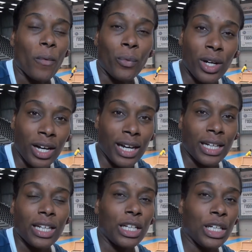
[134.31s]
Run,
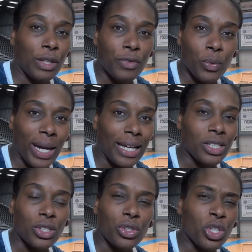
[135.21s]
lift
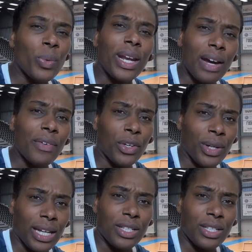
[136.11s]
weights, do whatever you need